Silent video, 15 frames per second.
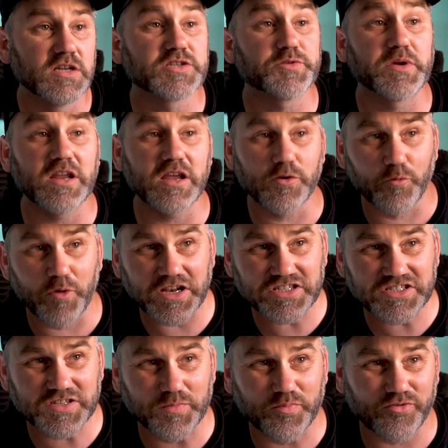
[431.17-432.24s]
Do we need to
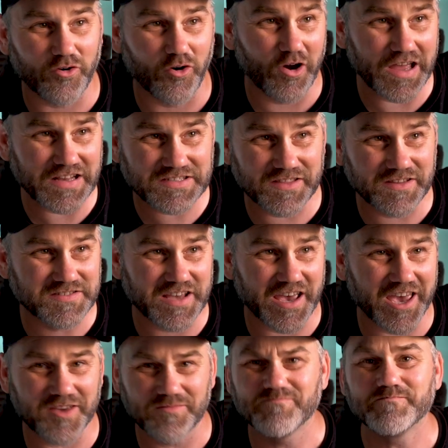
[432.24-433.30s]
register prior to the
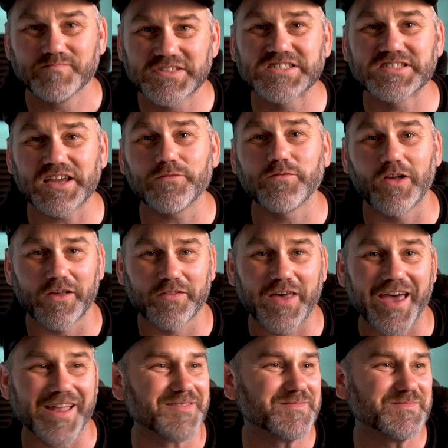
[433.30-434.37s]
day? Stuff like
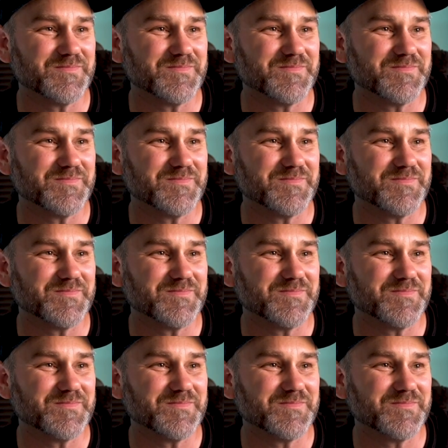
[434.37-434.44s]
that.